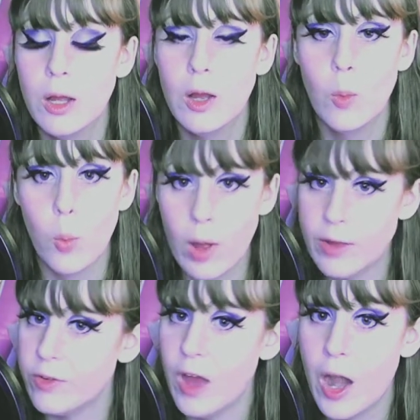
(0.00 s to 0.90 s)

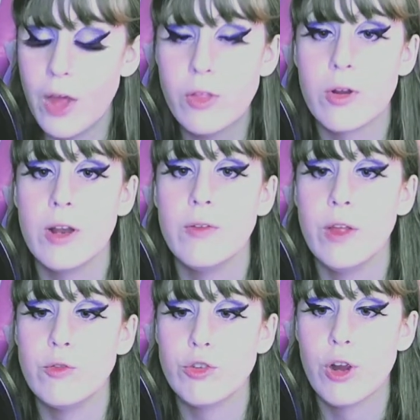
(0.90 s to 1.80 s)
was another
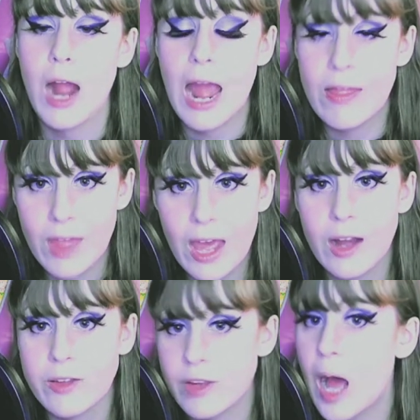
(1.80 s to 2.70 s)
adventure, and then
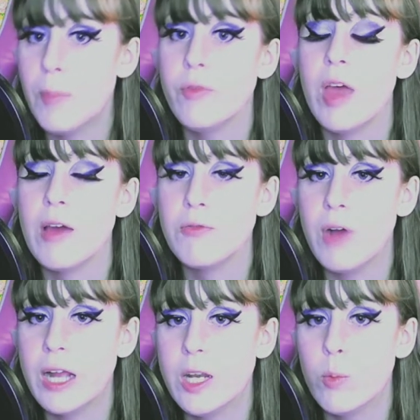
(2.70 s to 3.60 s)
on top of that,
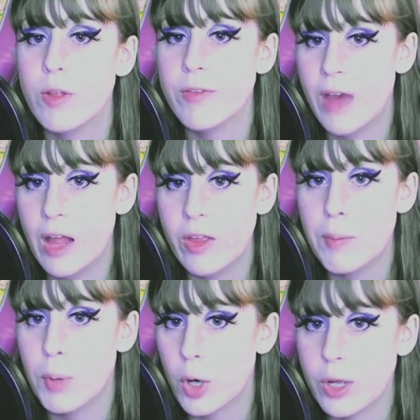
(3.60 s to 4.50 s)
finding where the valet
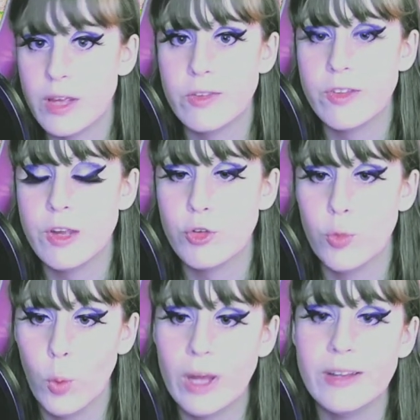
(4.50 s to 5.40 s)
parking
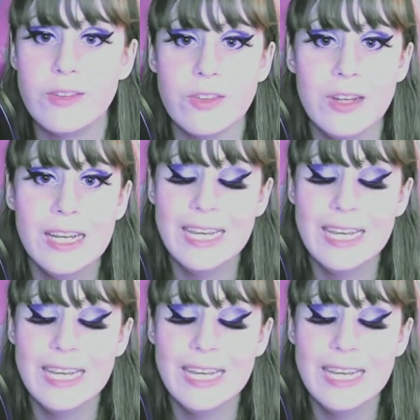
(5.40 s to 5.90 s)
station was